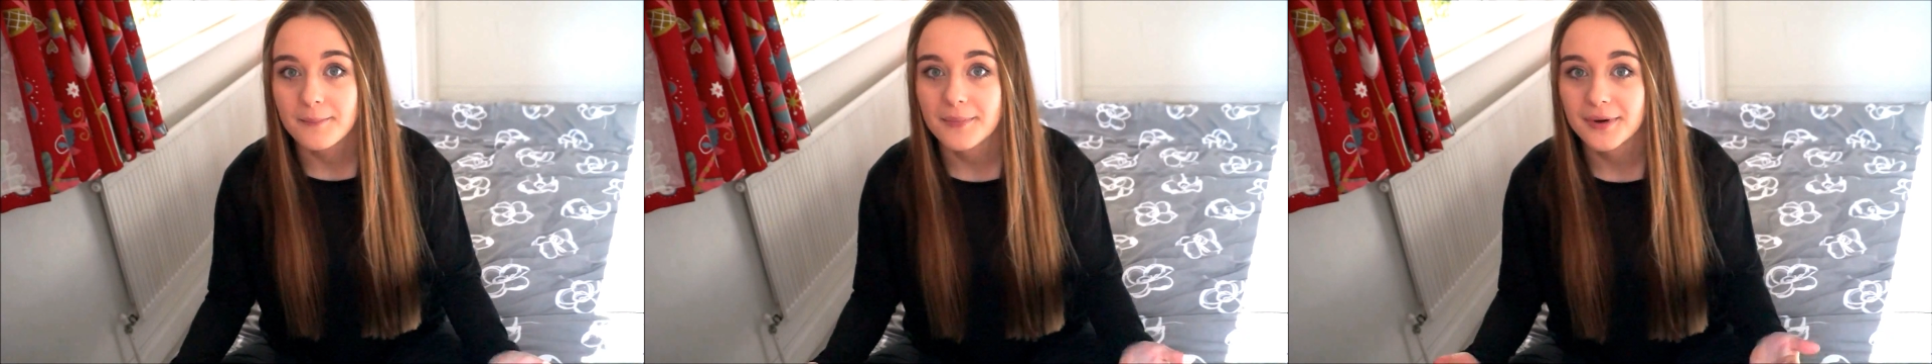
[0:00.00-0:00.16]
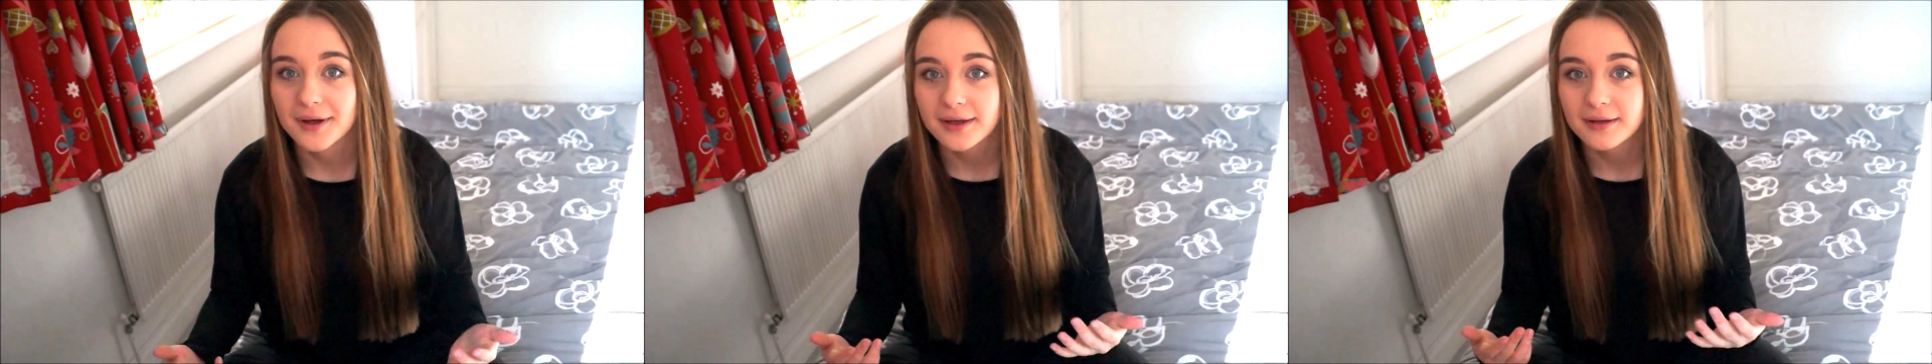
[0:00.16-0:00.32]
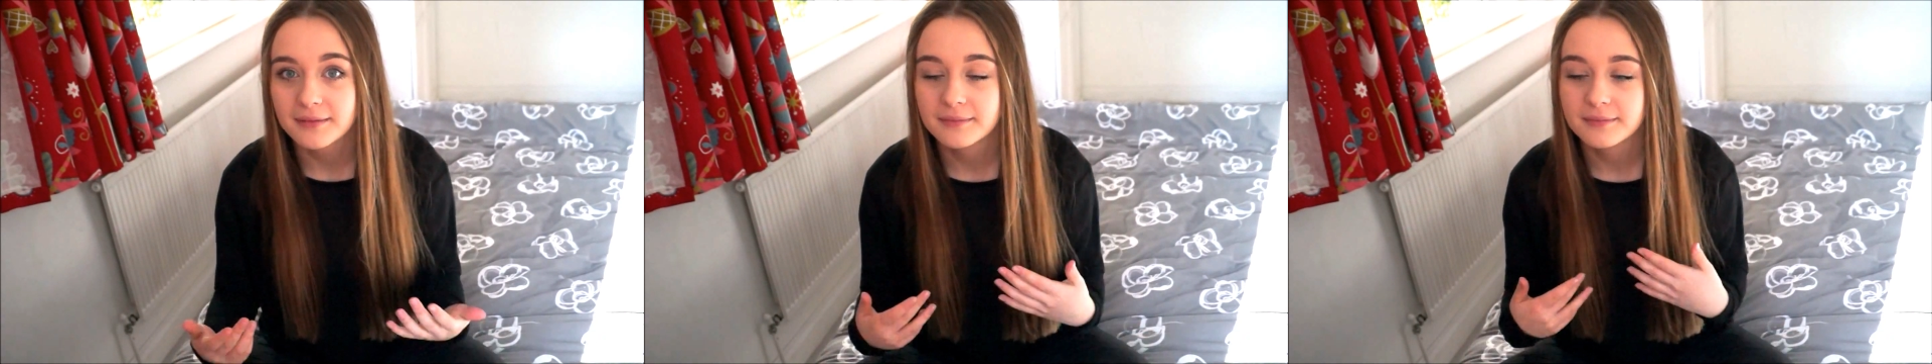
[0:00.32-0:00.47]

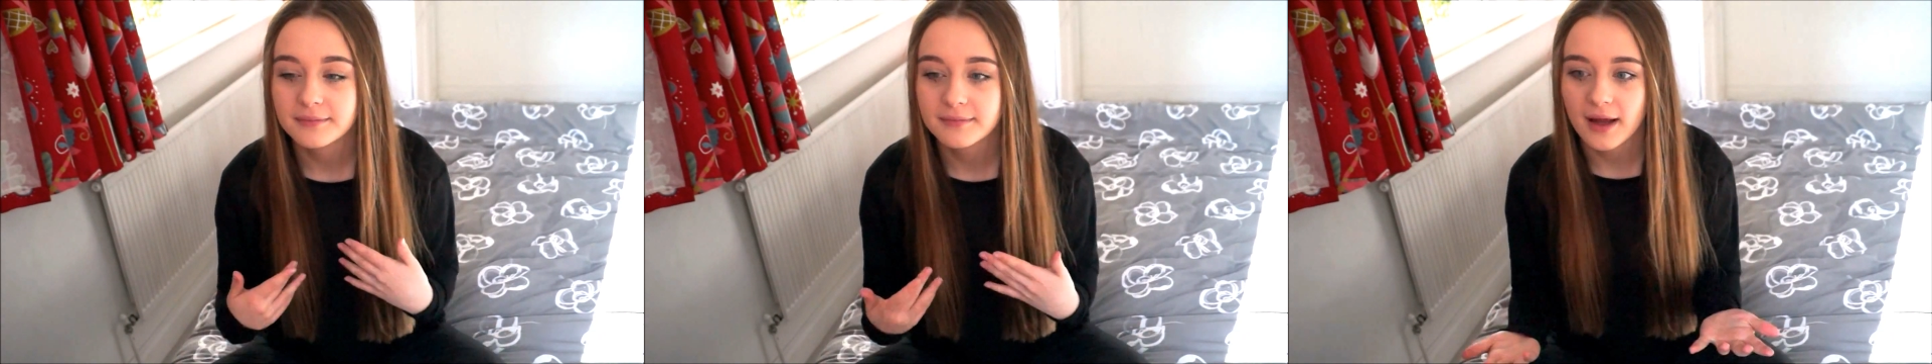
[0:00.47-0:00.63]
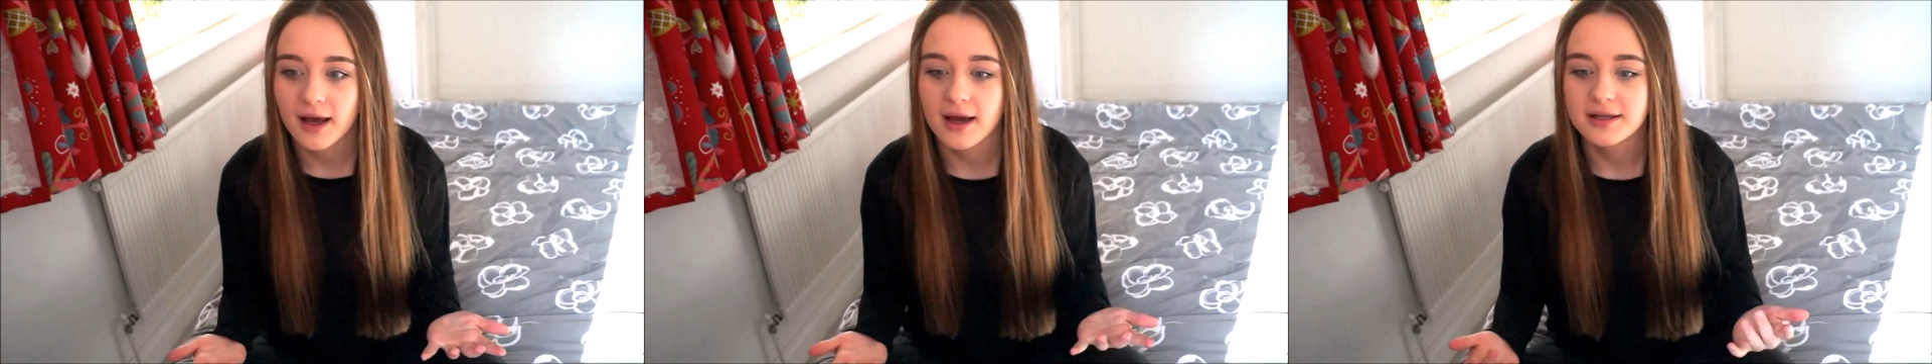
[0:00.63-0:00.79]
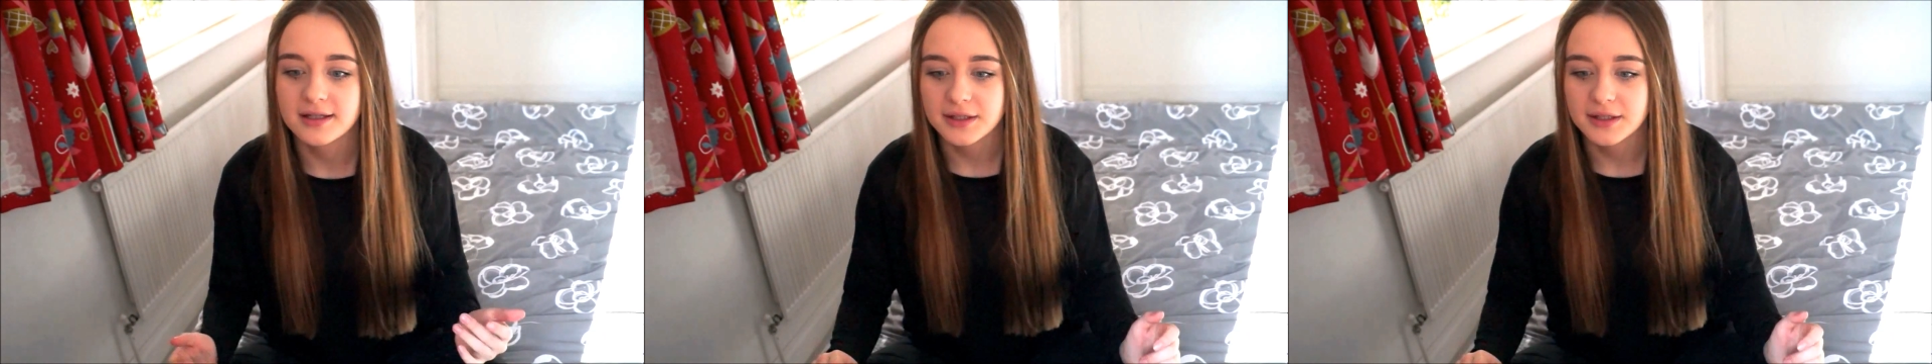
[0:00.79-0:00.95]
but
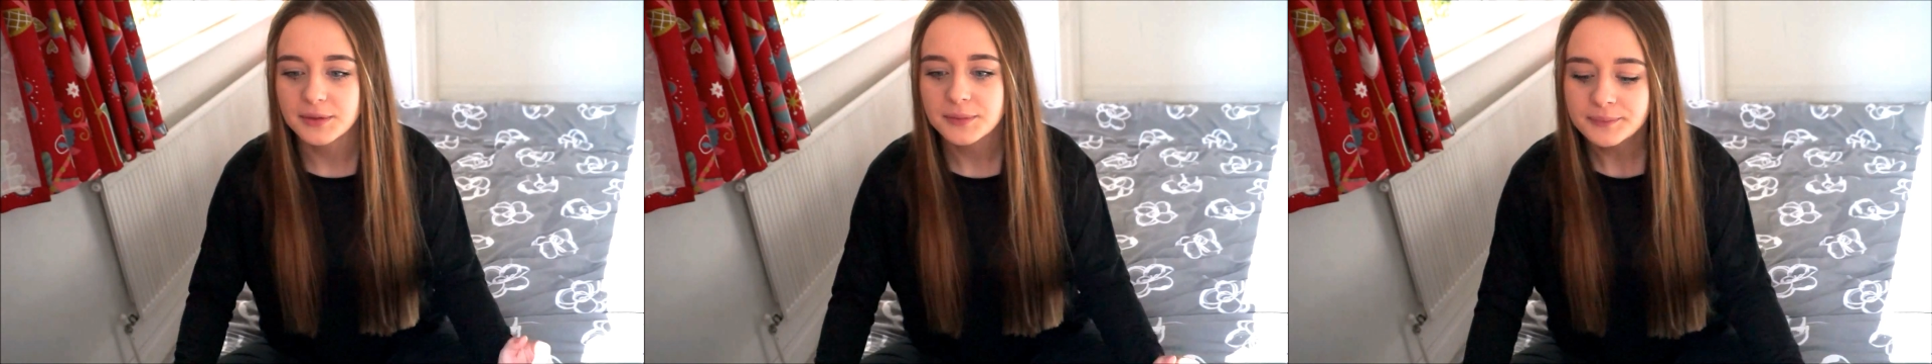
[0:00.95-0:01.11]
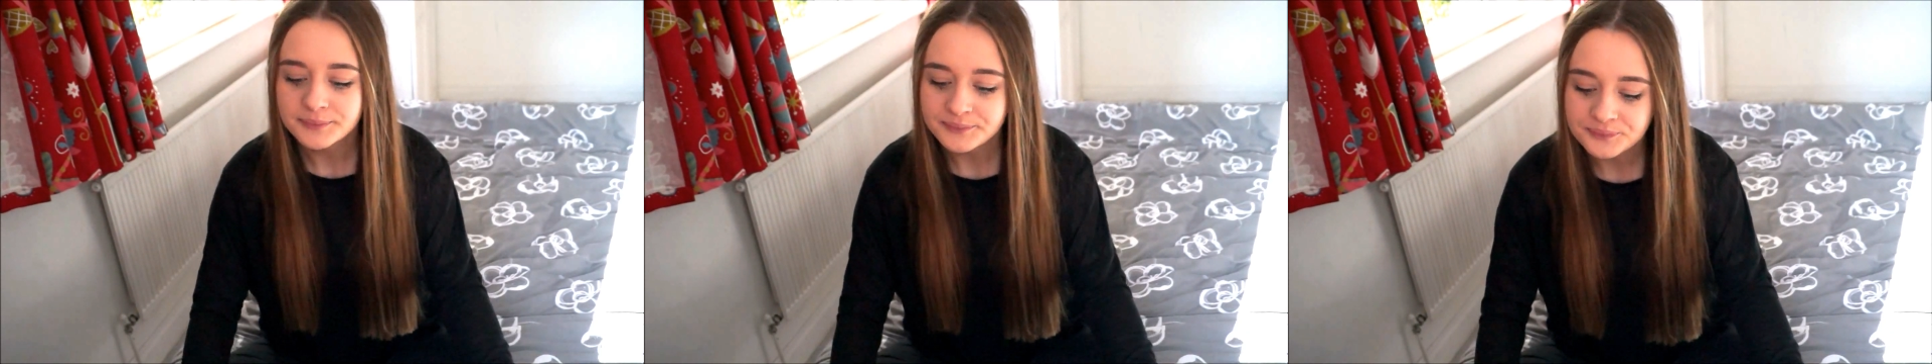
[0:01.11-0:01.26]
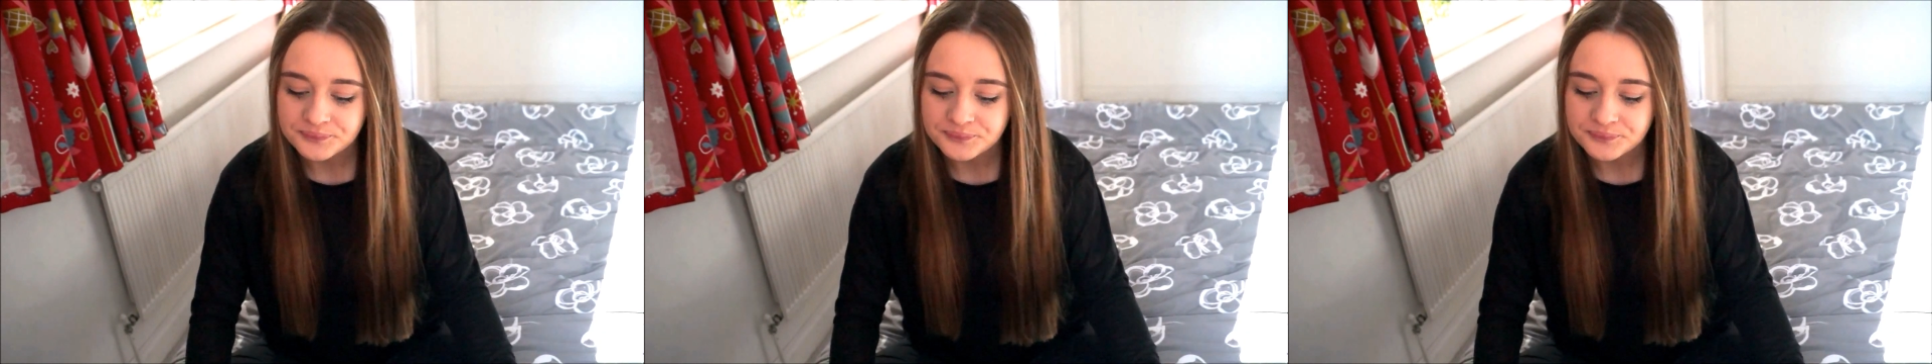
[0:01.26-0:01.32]
I do.